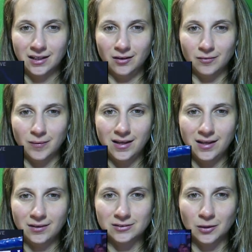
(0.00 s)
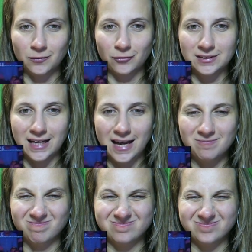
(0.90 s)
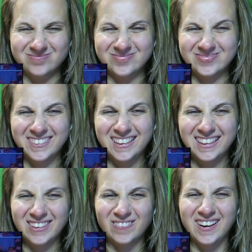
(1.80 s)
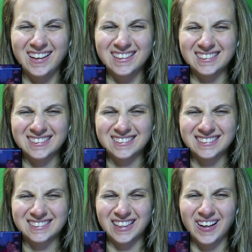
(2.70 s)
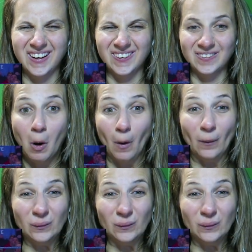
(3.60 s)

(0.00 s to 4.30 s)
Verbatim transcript: Oh man, I was hoping for a tap. Run! Two!